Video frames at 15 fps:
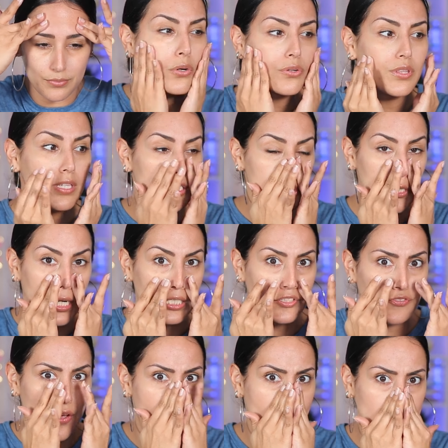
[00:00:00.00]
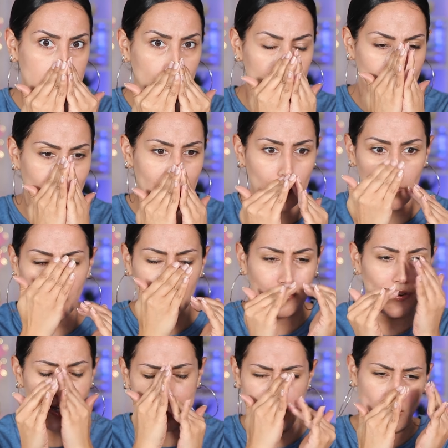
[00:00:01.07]
Oh, this dries fast, so you gotta work
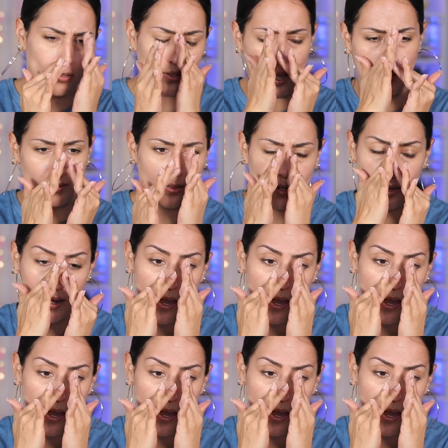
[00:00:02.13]
fast. Hold on.